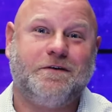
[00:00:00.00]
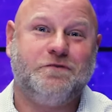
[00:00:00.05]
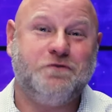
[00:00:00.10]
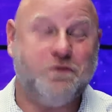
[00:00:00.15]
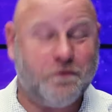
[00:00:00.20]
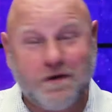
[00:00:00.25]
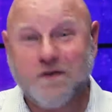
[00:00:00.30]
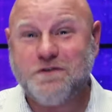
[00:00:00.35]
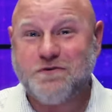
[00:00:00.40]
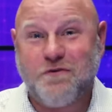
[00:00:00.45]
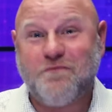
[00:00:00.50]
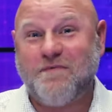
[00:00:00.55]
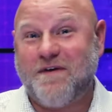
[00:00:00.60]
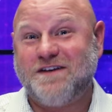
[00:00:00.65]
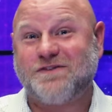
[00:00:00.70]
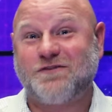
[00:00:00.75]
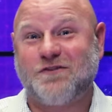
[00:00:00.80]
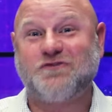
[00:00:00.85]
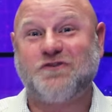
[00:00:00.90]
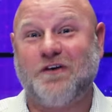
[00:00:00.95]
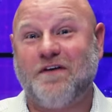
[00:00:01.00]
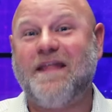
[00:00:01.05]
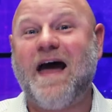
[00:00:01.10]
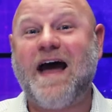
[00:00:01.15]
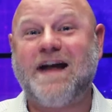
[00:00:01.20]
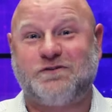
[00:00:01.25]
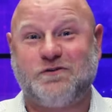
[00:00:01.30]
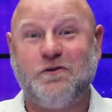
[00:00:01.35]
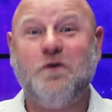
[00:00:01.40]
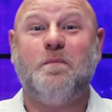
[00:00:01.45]
You can do research on
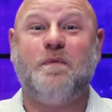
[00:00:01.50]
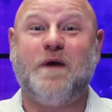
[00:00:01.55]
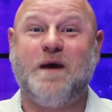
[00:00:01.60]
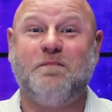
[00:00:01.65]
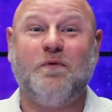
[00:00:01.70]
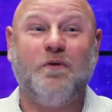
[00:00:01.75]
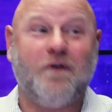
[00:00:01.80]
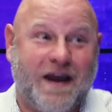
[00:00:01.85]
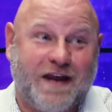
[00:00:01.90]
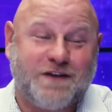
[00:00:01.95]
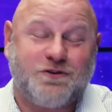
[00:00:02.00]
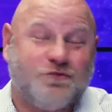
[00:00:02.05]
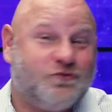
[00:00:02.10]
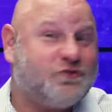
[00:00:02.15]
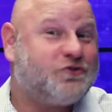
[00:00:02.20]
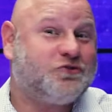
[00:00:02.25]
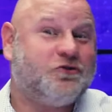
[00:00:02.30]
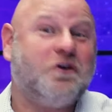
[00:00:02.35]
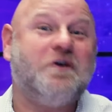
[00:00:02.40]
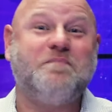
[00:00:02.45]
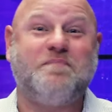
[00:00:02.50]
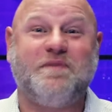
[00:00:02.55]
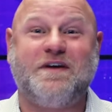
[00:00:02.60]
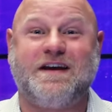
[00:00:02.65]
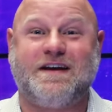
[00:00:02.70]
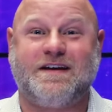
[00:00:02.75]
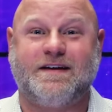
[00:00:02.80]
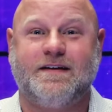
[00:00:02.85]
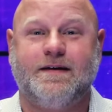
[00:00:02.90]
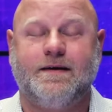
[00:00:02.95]
that too, people, and you should
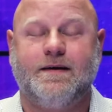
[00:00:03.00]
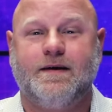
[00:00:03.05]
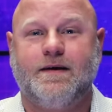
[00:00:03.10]
be.